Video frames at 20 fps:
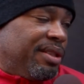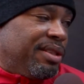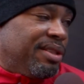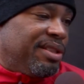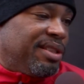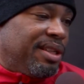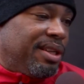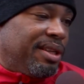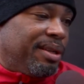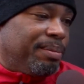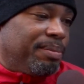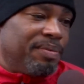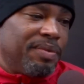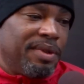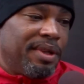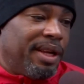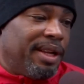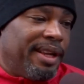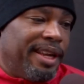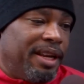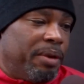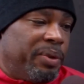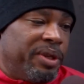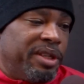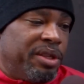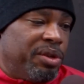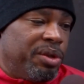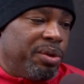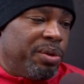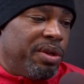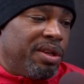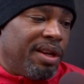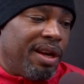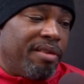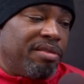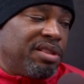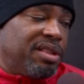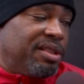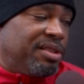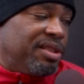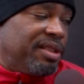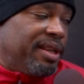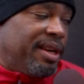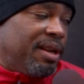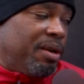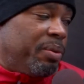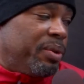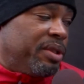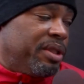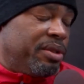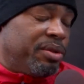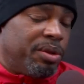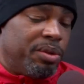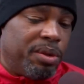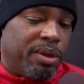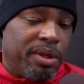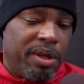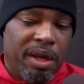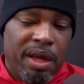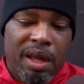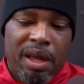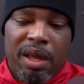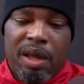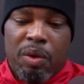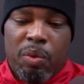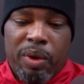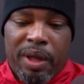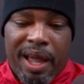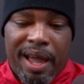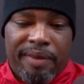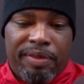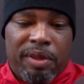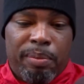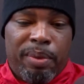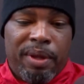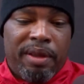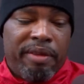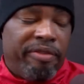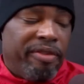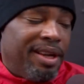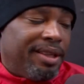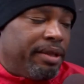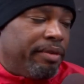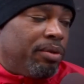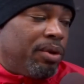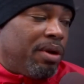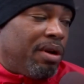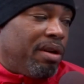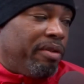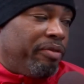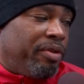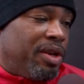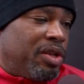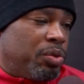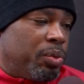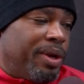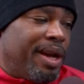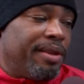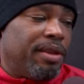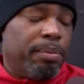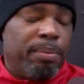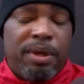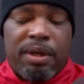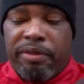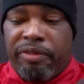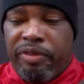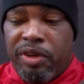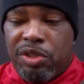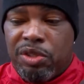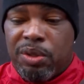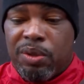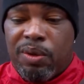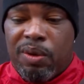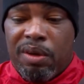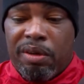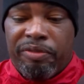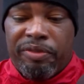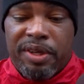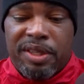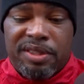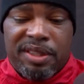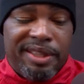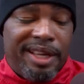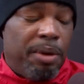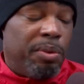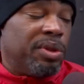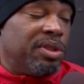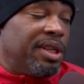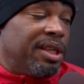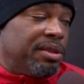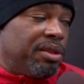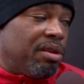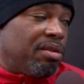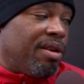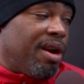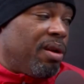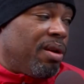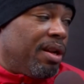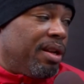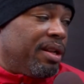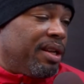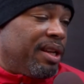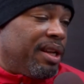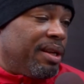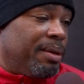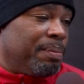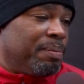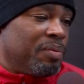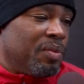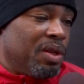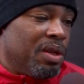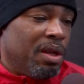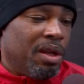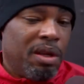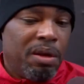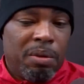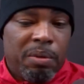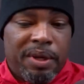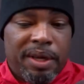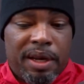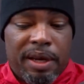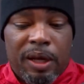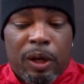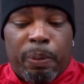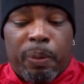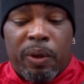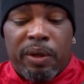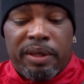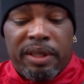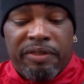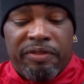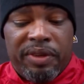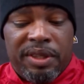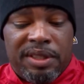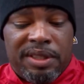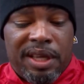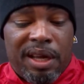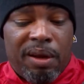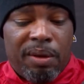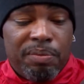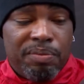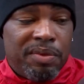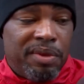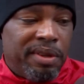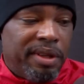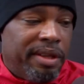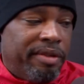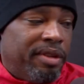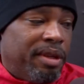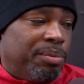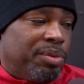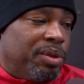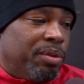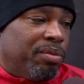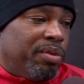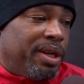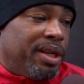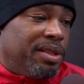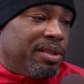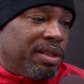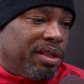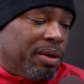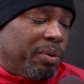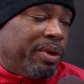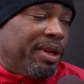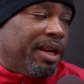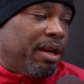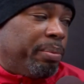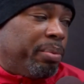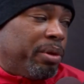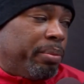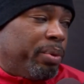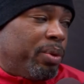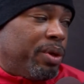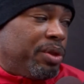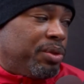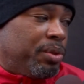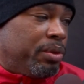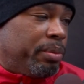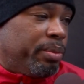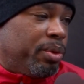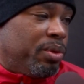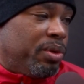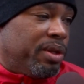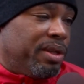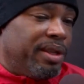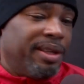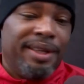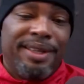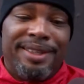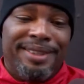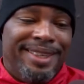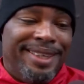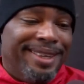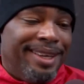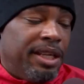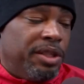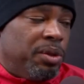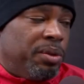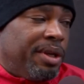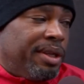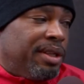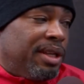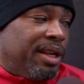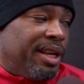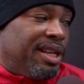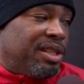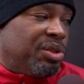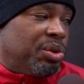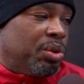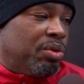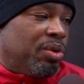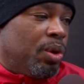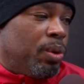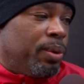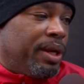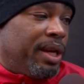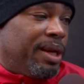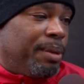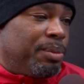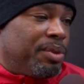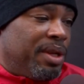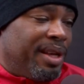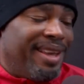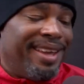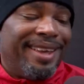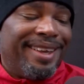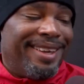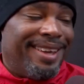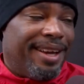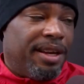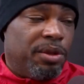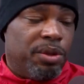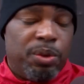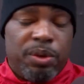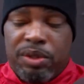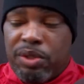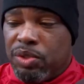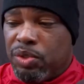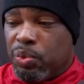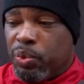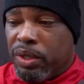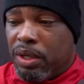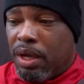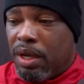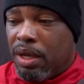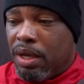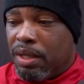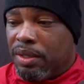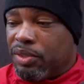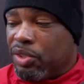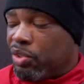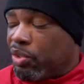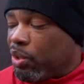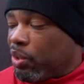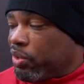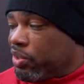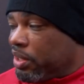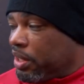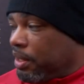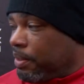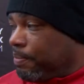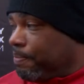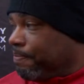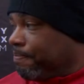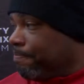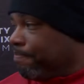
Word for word: this time. Atlanta, we didn't do it, and obviously in Seattle, we didn't do it. We have to be effective on offense. We have to be efficient on offense. That will take the crowd out of the game. We got to help our defense out give them some rest, and we got to put points on the board. Did not do that in the last two road games. Got to do it this uh, this Thursday.